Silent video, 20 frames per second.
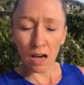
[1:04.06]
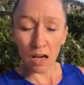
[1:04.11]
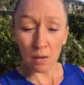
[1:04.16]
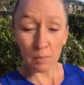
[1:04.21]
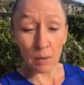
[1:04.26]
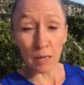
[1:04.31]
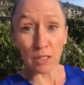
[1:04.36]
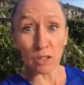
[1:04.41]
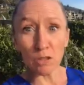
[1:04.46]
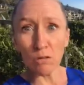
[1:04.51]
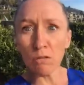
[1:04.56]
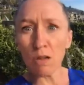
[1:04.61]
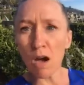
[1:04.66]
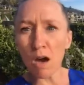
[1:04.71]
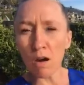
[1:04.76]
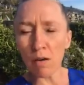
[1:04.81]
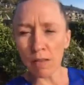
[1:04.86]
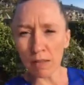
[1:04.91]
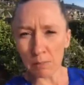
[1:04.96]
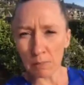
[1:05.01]
Um, I do
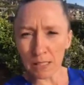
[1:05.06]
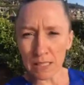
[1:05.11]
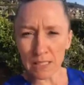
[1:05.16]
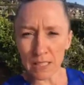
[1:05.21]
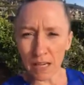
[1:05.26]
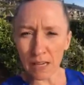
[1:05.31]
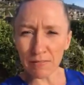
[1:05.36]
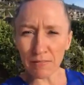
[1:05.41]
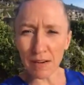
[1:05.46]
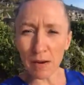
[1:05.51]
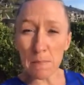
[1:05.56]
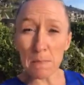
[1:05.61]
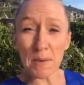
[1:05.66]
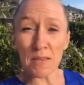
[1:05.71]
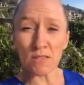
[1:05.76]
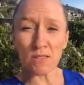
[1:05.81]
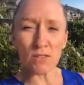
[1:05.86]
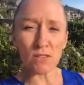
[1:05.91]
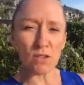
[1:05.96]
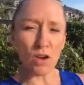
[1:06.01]
know that my diaphragm
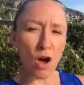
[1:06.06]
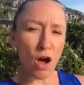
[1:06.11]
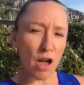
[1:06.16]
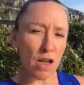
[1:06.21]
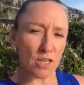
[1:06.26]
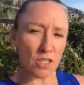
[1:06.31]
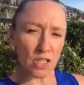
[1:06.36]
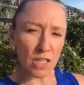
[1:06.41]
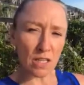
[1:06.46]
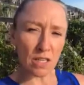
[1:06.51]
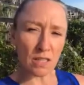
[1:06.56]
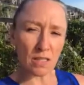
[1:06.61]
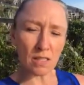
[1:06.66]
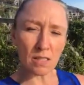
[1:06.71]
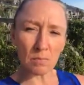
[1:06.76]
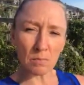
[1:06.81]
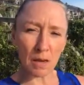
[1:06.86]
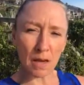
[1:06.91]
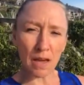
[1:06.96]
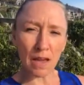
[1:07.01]

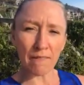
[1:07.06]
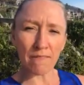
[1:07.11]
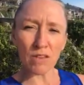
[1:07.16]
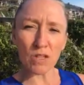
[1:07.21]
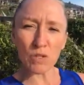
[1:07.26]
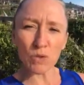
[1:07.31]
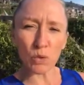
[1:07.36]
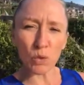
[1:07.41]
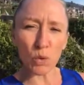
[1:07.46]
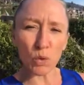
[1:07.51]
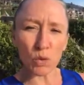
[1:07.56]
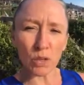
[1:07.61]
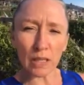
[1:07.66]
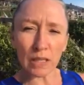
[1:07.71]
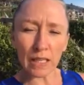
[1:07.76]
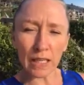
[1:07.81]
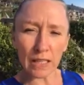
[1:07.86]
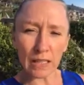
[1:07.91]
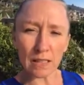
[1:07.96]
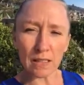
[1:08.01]
massages my visceral
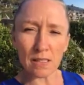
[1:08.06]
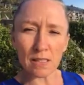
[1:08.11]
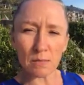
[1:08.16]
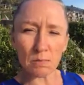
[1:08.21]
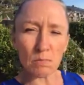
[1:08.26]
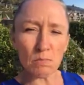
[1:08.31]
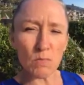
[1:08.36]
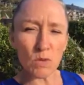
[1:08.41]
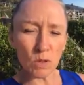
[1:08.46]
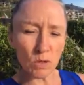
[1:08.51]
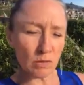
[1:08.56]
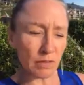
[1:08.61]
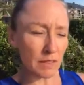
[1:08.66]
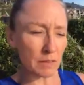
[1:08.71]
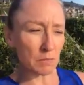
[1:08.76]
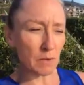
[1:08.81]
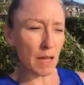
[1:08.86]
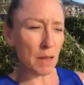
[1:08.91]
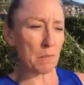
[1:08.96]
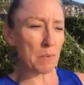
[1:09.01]
organs,
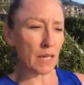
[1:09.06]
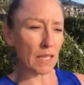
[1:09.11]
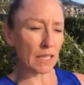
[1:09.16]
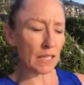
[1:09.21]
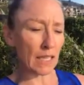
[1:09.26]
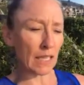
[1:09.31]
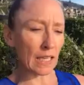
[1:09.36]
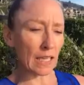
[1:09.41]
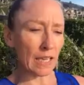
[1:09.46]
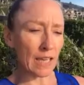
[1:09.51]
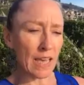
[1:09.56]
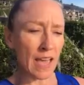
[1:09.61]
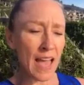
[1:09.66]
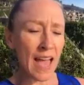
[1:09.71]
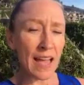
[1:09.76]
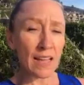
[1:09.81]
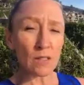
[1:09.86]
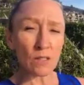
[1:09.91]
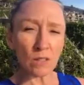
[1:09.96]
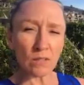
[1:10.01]
moving my belly.
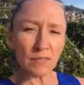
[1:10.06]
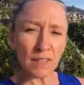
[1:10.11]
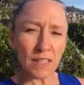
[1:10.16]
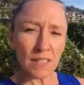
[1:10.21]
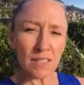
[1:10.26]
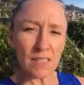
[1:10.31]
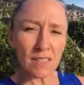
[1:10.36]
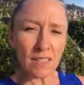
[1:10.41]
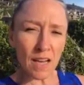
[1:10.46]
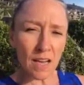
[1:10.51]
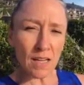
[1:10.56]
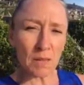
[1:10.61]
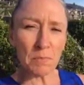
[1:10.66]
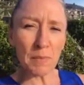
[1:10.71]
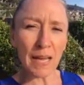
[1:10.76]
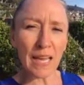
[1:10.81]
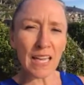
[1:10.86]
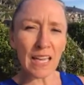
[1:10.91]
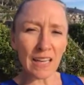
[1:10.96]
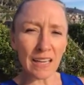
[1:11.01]
And so if I suck
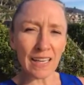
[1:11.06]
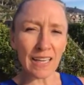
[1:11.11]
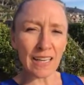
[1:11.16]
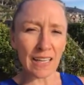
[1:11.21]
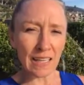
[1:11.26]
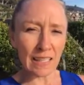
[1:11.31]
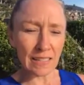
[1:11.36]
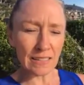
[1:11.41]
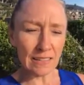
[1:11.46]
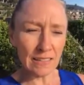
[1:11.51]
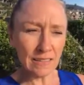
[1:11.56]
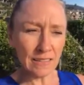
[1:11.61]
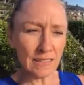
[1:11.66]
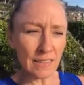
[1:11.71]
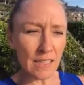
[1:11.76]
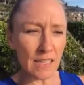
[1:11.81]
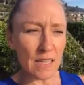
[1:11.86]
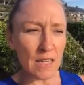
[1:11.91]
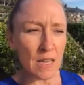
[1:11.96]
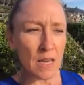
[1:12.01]
my gut in,
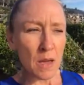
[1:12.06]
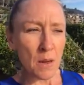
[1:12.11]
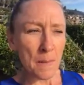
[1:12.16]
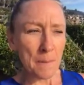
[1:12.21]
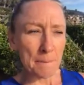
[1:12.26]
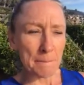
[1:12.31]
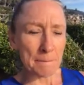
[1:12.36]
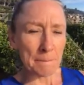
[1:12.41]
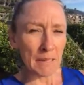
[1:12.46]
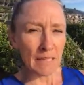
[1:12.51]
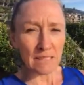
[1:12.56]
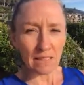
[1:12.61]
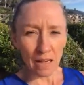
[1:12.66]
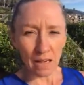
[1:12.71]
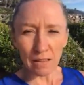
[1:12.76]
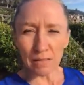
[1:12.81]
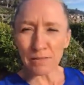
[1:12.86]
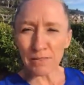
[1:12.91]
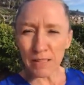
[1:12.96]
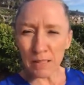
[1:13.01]
my
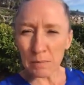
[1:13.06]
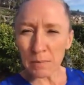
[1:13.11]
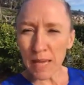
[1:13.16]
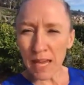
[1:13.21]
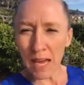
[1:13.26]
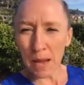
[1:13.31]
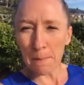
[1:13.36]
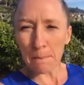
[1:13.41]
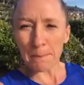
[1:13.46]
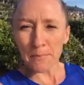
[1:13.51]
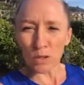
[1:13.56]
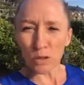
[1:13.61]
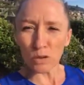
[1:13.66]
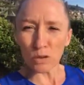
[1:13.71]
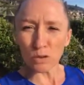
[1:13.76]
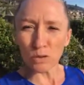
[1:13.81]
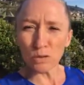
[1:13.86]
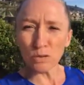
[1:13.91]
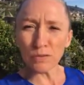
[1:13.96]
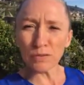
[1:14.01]
diaphragm can't
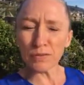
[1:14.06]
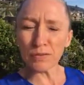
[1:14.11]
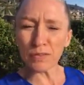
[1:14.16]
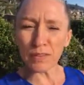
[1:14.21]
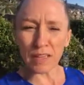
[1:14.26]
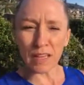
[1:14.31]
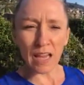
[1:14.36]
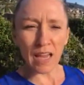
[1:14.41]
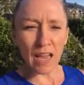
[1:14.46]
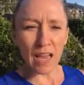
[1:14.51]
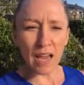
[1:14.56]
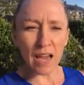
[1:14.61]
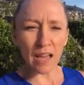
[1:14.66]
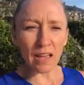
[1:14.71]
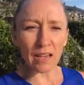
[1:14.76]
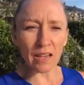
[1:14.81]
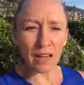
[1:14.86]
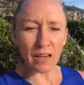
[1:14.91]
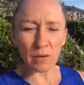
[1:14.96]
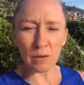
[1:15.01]
move
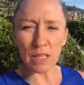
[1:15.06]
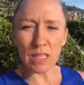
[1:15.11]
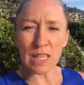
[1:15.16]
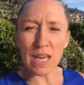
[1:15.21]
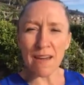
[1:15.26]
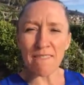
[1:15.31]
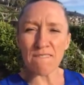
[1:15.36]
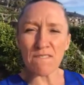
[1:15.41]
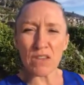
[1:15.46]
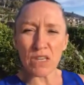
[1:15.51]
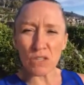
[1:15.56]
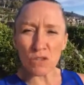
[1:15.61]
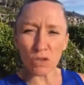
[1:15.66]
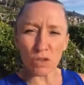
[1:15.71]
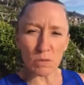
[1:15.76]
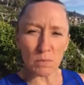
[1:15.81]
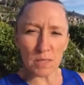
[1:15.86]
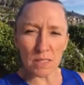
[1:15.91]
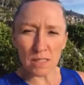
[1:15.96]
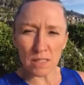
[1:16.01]
and I don't get that
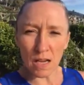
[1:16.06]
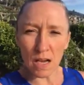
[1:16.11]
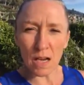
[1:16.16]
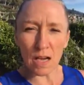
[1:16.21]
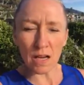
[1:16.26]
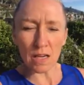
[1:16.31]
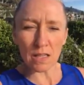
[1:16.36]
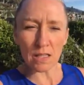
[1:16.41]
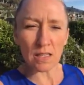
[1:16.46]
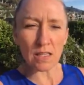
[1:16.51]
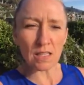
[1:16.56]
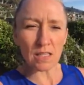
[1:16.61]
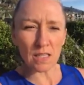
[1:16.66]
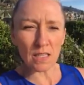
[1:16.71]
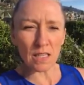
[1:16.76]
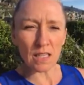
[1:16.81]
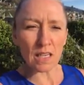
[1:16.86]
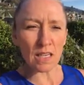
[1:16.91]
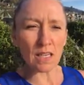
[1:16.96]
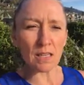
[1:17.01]
visceral massage
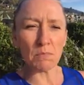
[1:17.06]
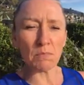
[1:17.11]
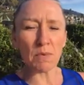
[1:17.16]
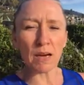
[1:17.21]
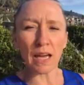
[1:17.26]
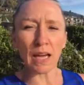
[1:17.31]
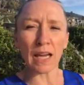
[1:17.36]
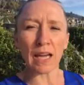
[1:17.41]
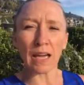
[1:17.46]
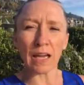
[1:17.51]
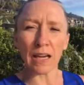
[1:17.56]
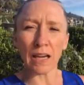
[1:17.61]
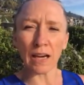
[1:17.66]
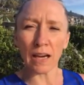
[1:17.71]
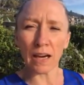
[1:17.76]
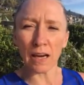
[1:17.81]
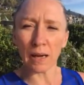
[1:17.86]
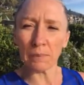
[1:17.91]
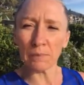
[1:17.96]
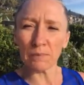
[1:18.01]
in my
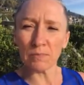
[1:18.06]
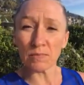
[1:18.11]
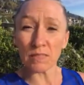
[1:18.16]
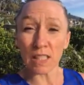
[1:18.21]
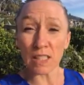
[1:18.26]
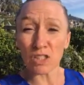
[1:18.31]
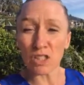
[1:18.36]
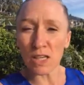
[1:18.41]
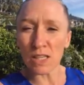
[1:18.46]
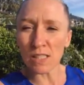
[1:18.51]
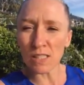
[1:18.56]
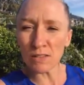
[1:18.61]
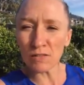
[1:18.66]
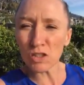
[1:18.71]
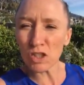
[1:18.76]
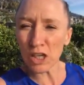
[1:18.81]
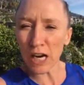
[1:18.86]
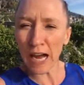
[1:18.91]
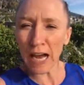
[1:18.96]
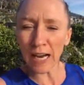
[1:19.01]
um,
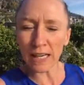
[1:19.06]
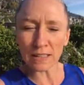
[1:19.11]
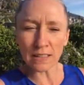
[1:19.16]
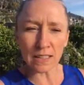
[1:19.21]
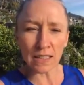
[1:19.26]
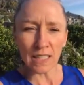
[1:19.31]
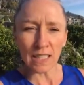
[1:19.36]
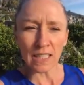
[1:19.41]
digestive tract.